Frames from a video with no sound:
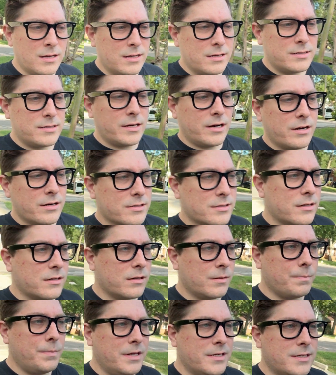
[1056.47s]
Sarah's a
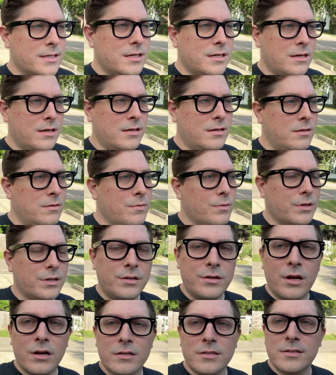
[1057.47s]
little busy with
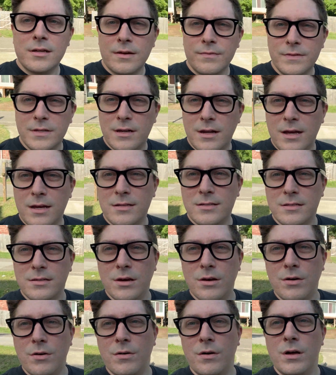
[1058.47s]
dog stuff today,
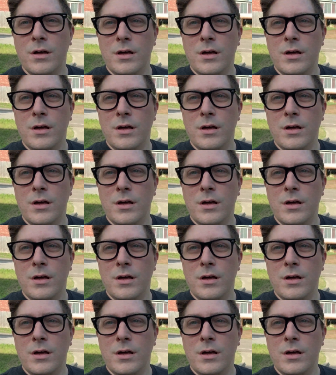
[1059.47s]
so